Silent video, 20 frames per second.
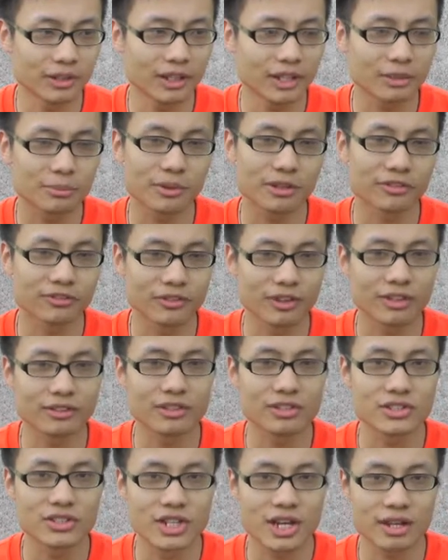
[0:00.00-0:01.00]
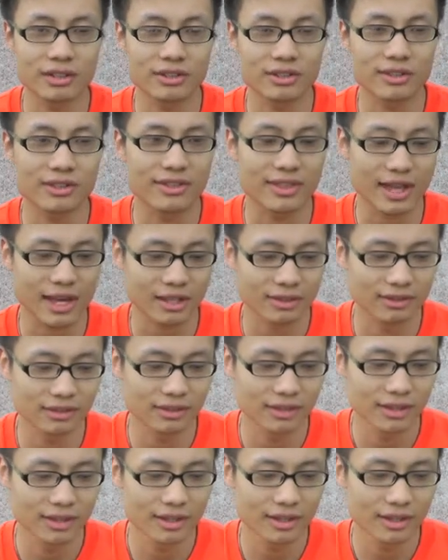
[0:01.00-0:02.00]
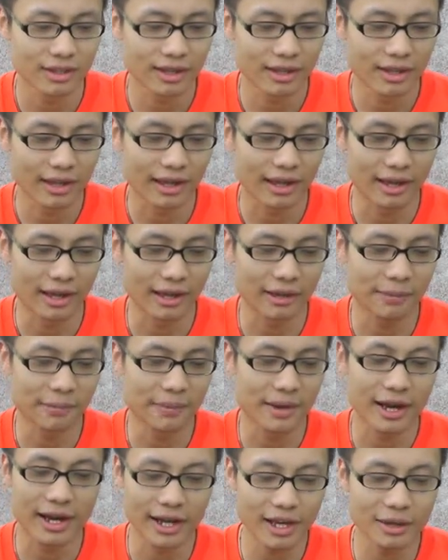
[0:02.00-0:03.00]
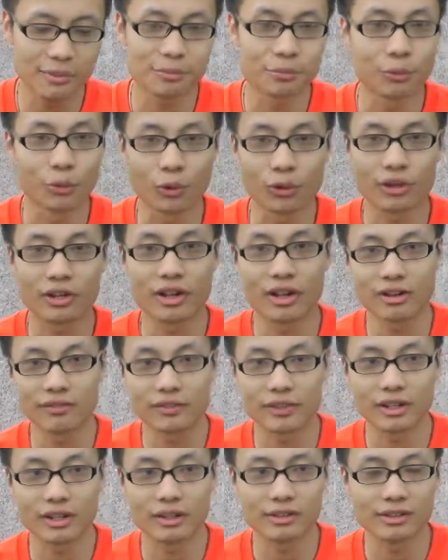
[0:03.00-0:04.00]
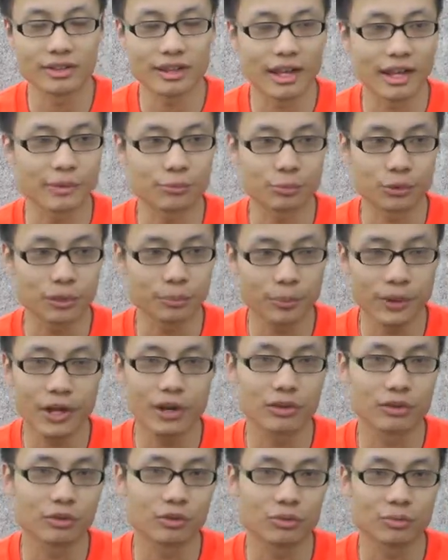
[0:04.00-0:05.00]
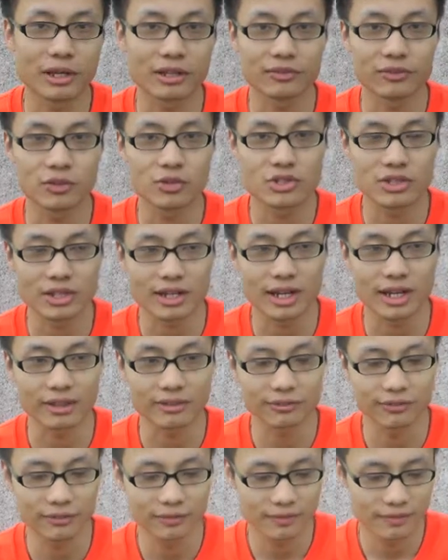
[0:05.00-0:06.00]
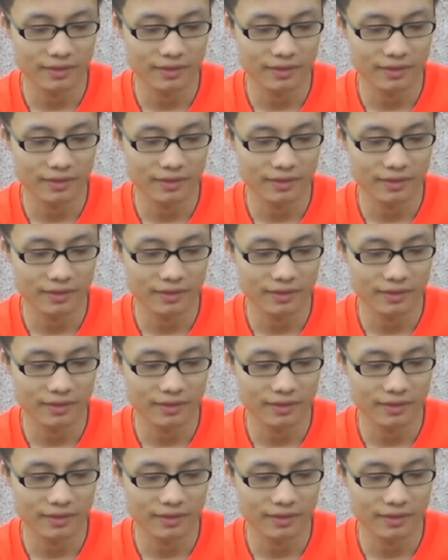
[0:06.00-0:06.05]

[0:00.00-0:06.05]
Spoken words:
me and my friends in China is that I am more confident and prepared to my future life.